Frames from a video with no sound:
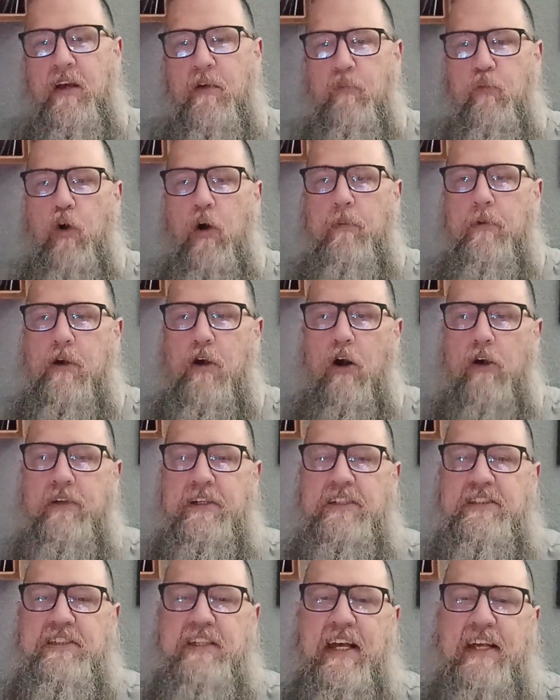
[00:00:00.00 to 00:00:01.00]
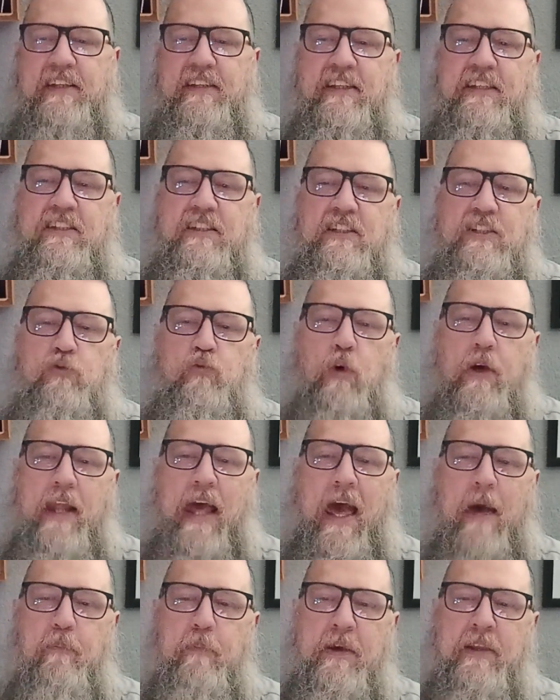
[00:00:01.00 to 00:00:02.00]
Paul McCartney said this is what
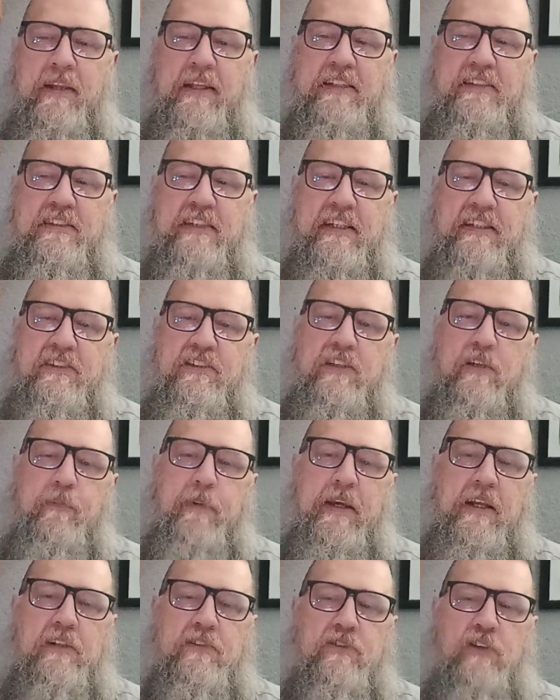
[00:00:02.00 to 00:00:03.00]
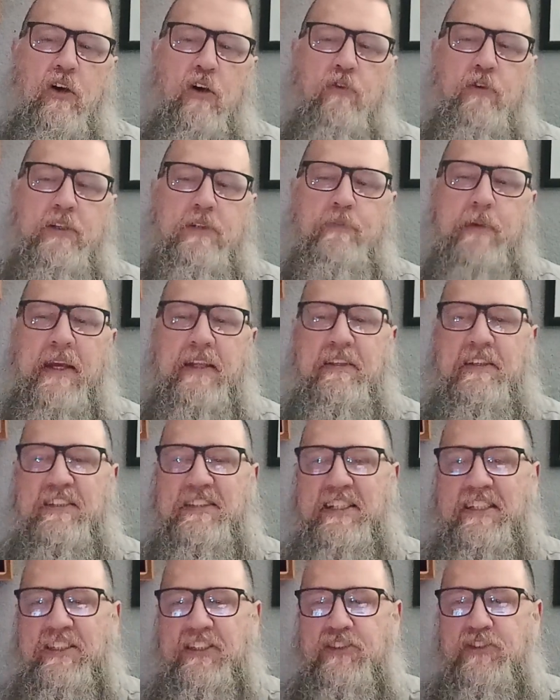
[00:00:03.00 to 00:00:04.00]
happened, and since the Beatles always made
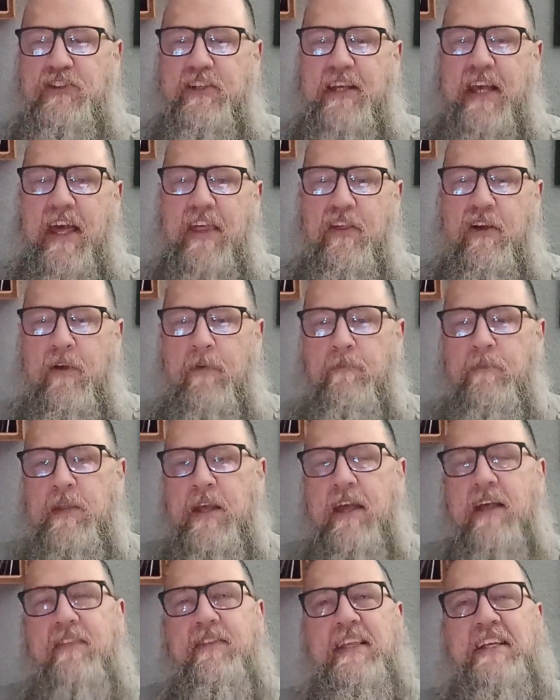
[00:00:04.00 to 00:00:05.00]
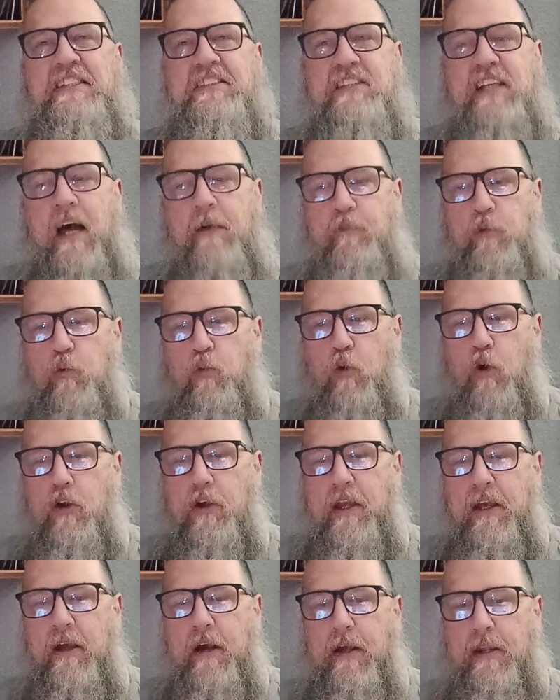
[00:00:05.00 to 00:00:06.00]
decisions together, they stopped
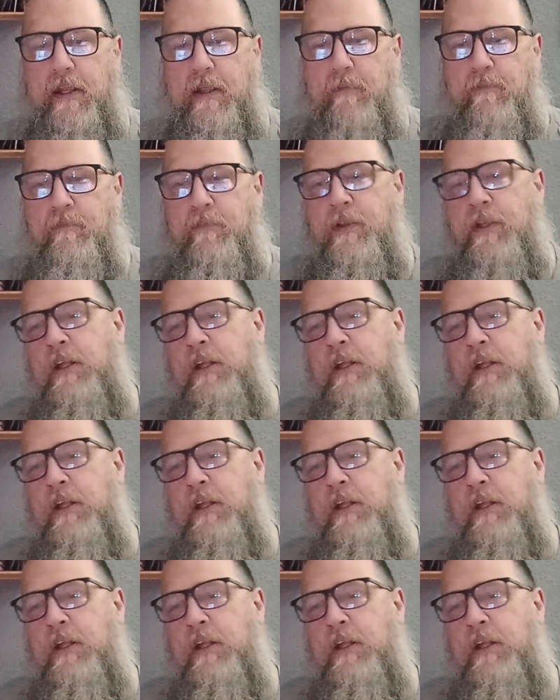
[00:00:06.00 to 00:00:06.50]
working on it.